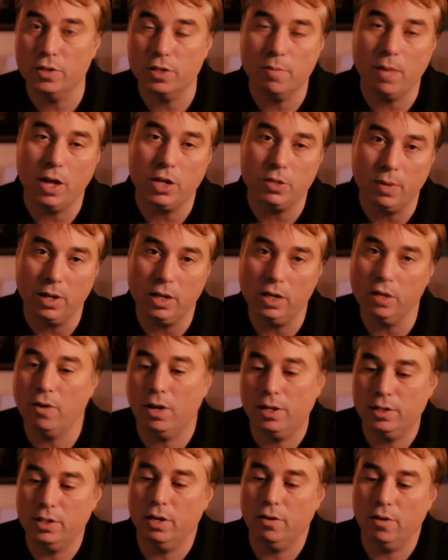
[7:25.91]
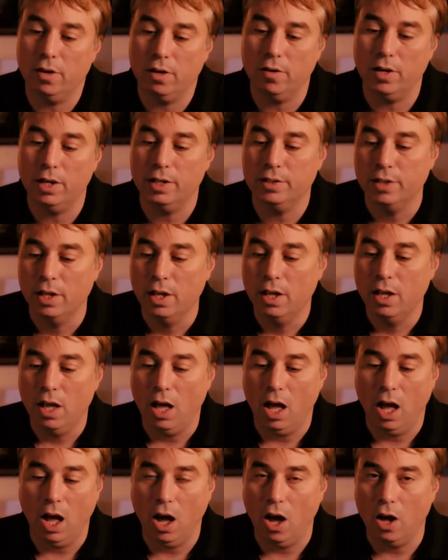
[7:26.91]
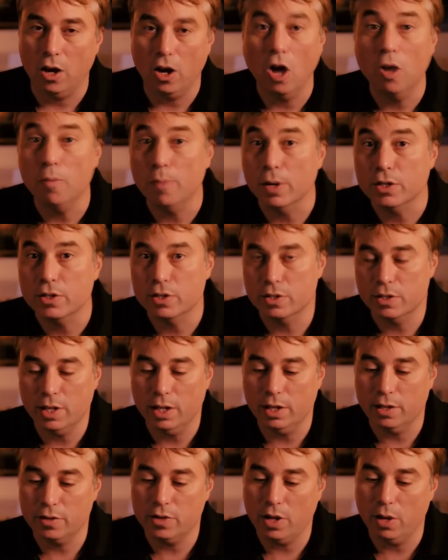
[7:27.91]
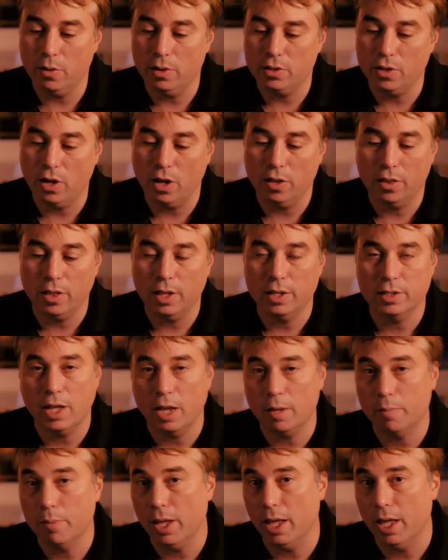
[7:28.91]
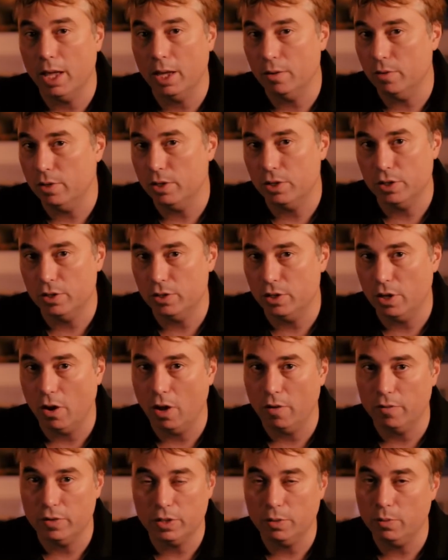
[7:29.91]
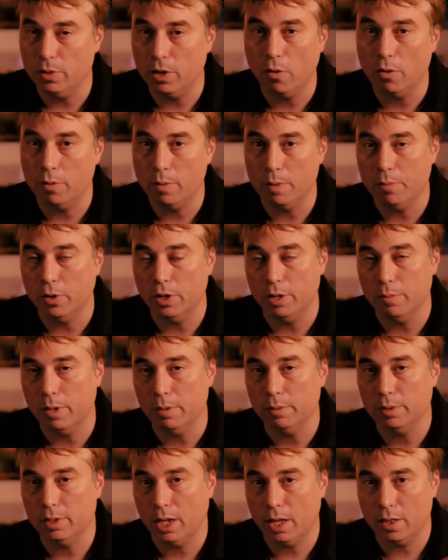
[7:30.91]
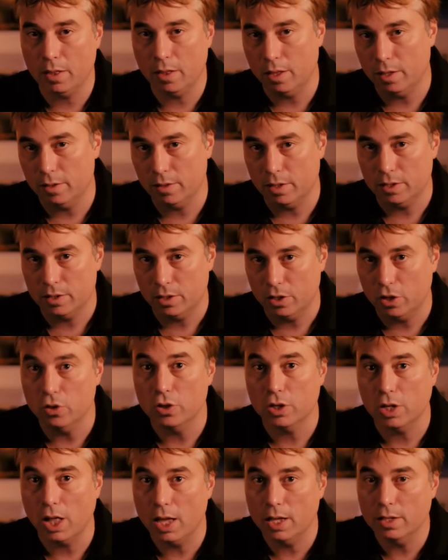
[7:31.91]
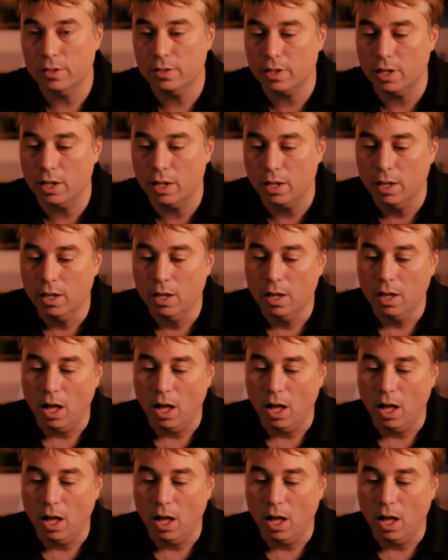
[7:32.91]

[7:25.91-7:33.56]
So the matchmaking criteria is on a whole bunch of things. So it's on things like ping, which is, obviously we don't want to be putting people together. There's a huge latency.